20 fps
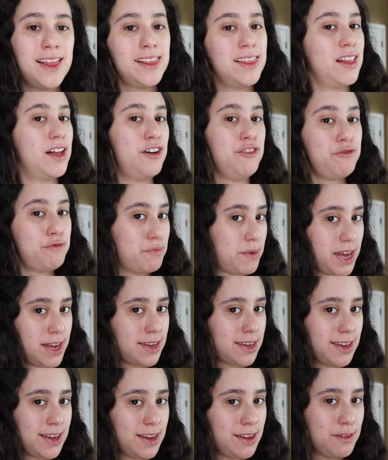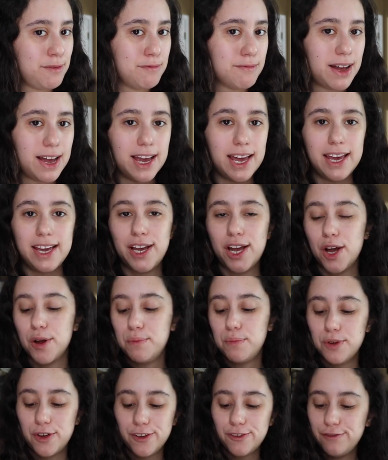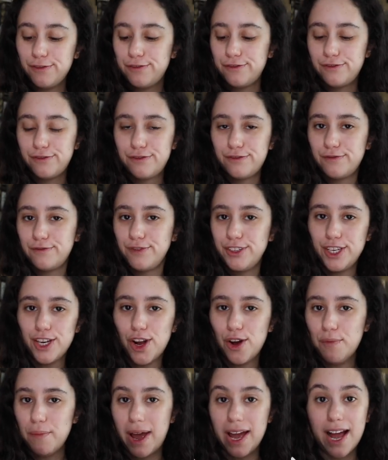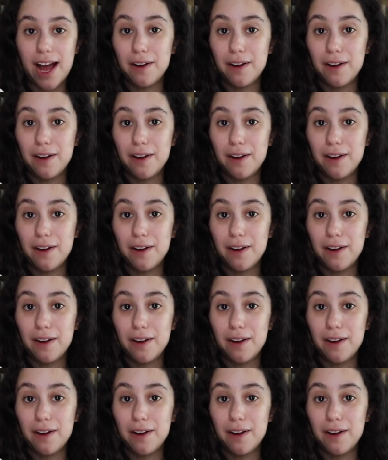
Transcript: I love making my cup of, you know, my